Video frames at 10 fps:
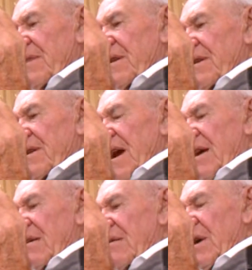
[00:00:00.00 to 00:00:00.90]
they said,
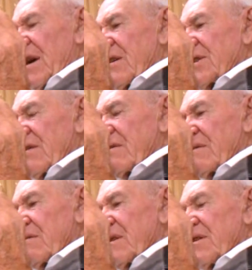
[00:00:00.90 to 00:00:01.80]
well, the
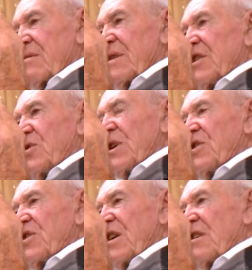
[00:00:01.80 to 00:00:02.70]
tank commander said,
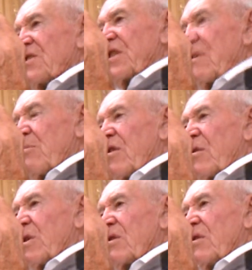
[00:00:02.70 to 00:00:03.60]
we don't need you
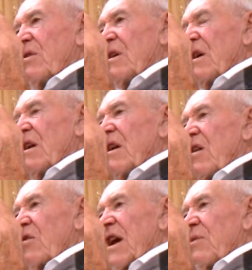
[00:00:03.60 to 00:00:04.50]
engineers
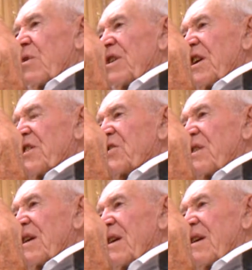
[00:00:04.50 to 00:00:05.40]
anymore. We'll go
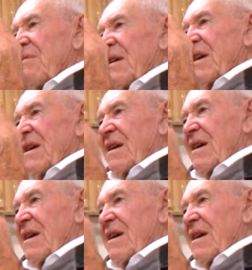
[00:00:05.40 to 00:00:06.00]
locate where the